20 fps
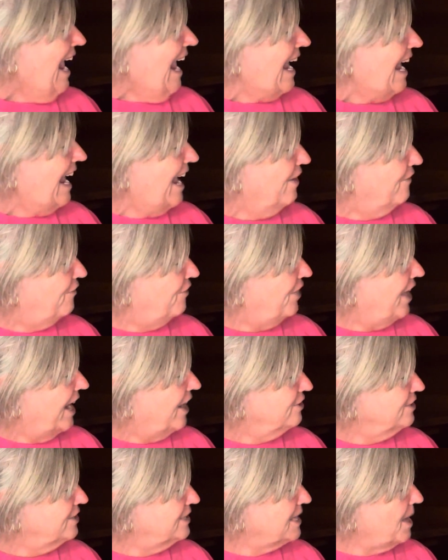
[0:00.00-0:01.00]
If
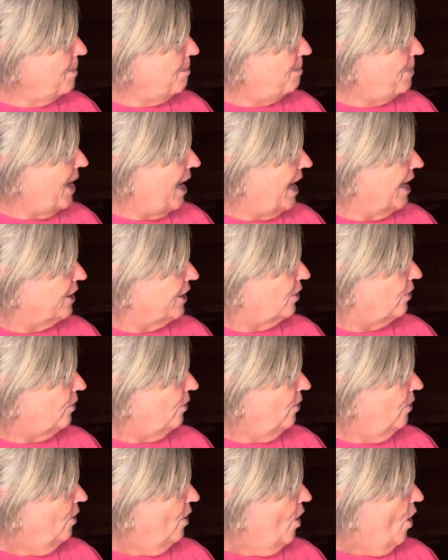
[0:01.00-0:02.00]
there's a
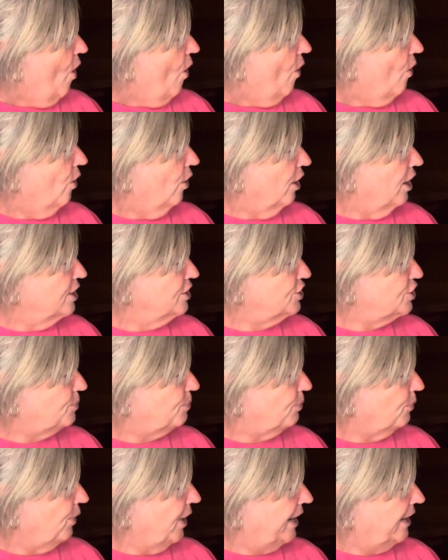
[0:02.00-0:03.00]
puddle or a
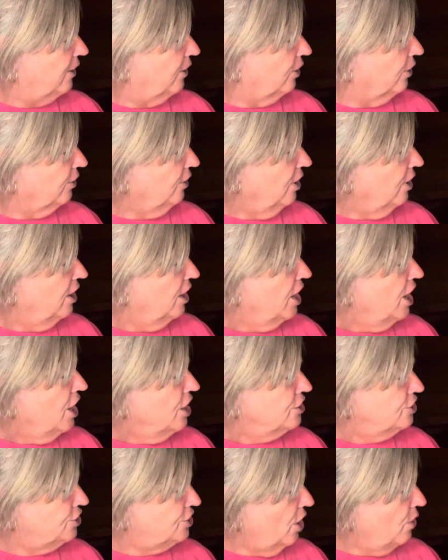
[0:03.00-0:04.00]
sprinkler,
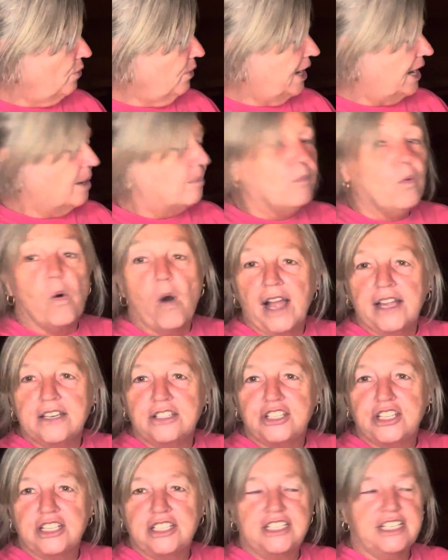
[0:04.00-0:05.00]
show him what
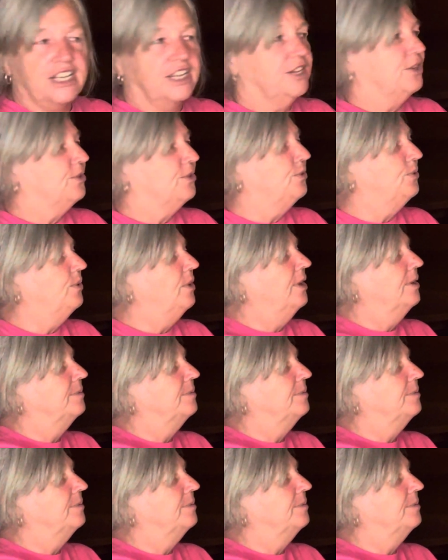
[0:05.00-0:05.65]
to do.